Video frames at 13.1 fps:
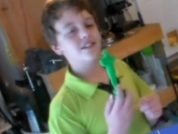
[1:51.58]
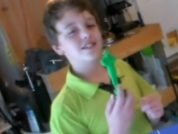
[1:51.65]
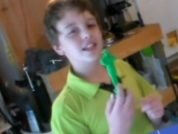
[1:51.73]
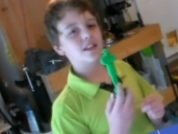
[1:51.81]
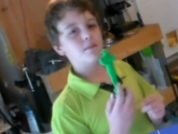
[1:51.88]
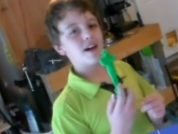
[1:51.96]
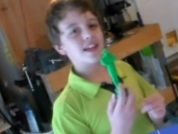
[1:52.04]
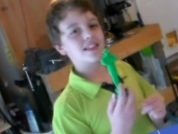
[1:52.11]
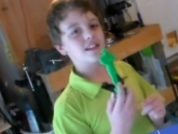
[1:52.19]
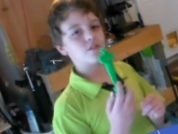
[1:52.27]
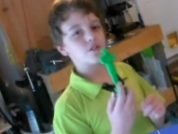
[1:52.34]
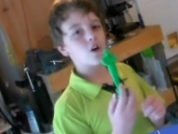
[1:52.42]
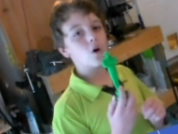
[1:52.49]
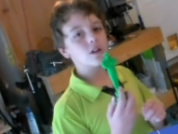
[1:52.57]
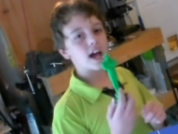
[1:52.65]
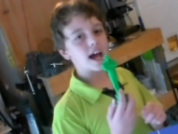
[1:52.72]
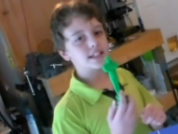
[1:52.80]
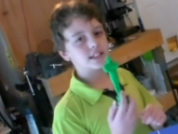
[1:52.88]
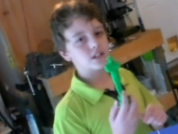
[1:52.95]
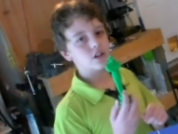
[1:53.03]
it using the method of cold
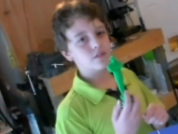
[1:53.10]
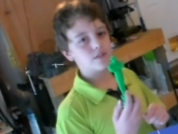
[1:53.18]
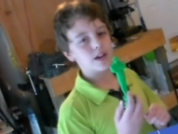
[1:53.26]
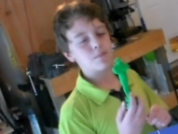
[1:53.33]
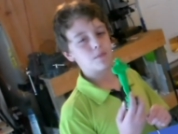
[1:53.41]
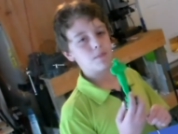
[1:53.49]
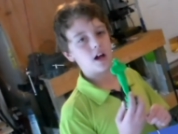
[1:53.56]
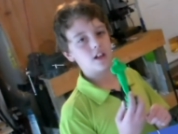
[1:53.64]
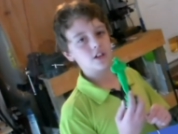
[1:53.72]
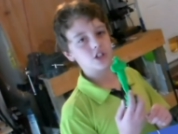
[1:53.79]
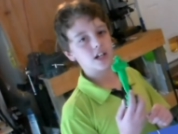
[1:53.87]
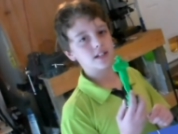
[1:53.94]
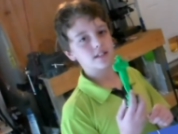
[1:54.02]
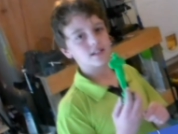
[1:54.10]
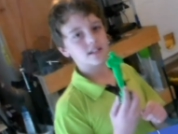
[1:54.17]
acetone vapor polishing.